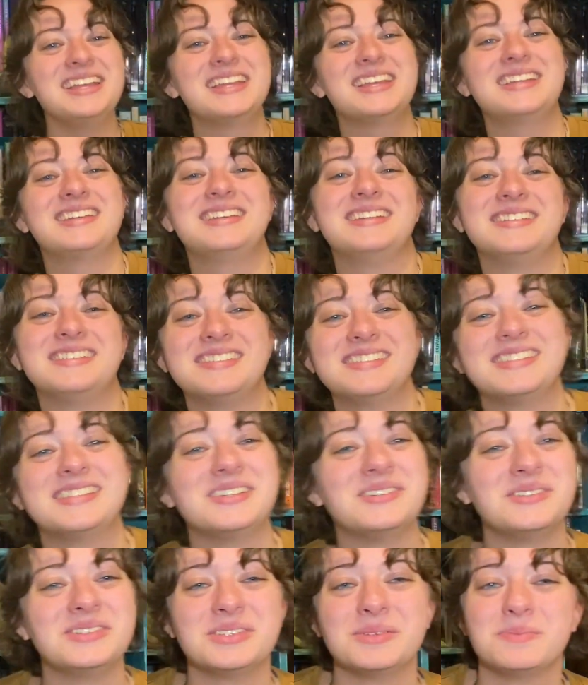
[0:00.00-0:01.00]
Because
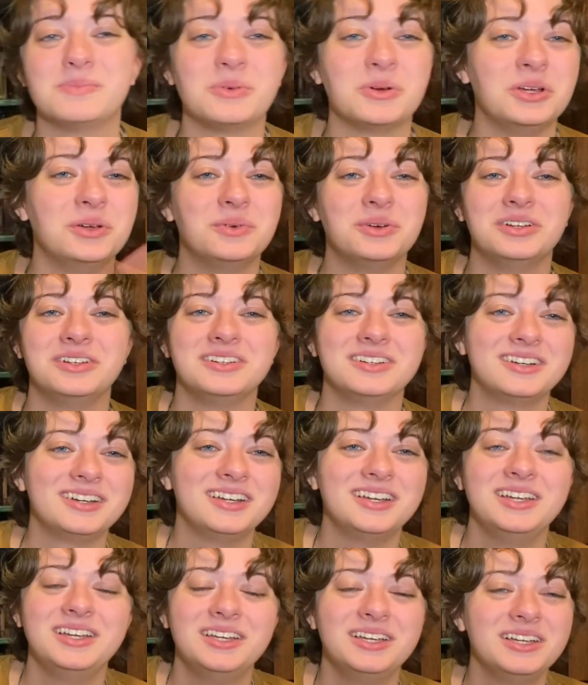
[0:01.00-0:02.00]
there was a point where
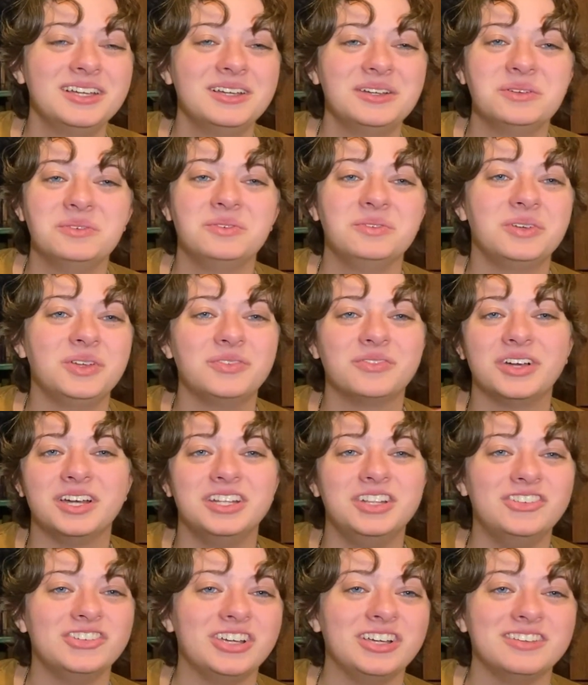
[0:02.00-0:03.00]
we
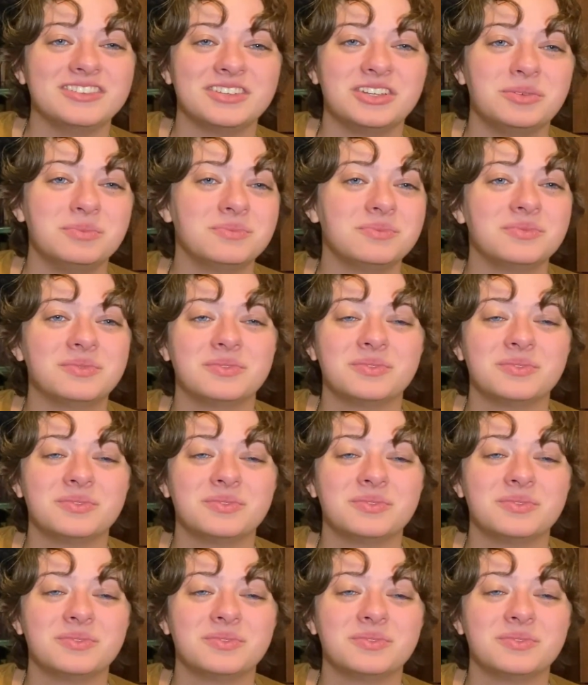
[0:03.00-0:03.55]
find Jace and